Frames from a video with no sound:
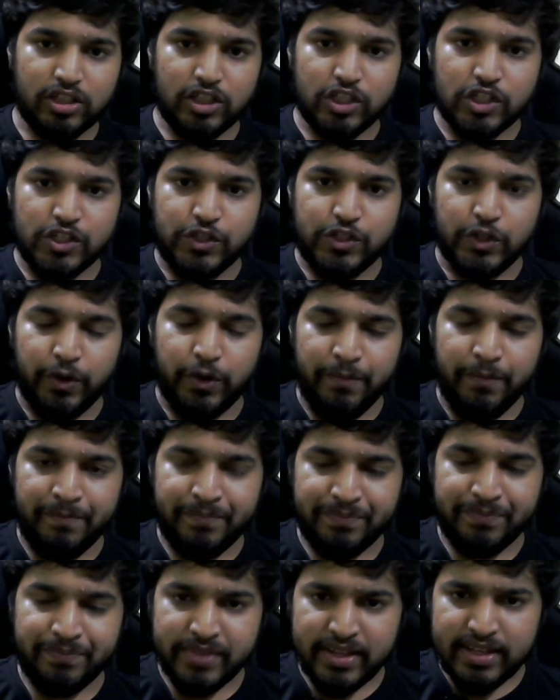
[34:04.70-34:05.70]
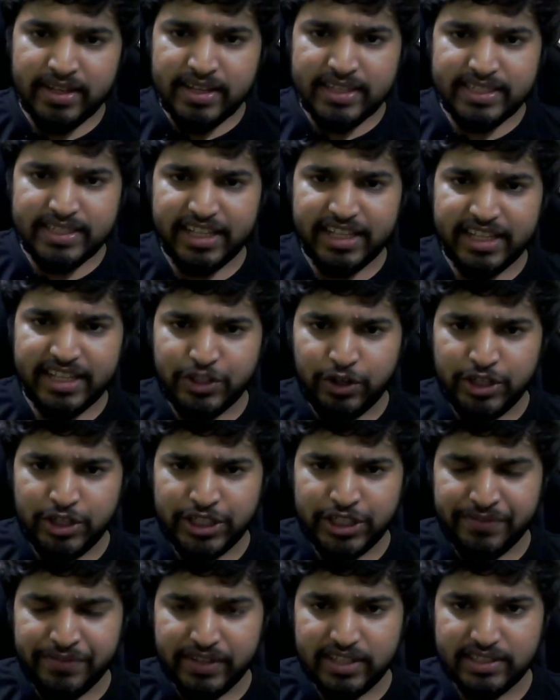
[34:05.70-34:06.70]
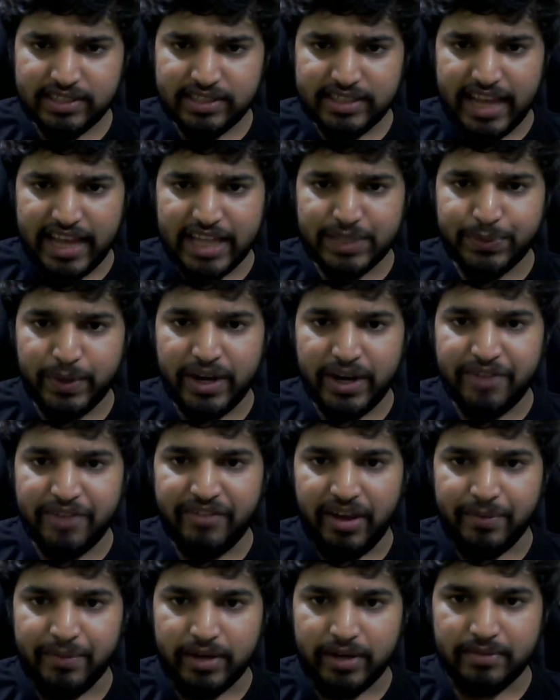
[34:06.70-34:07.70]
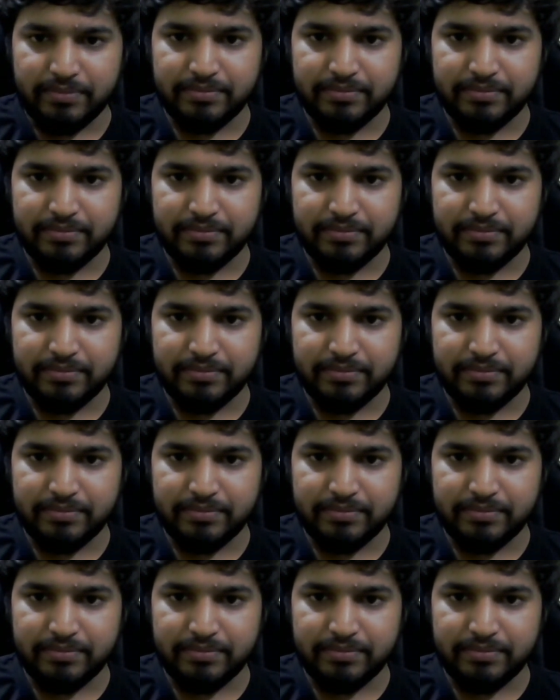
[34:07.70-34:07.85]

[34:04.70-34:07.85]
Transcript: So say the solution for this is x1 and y1.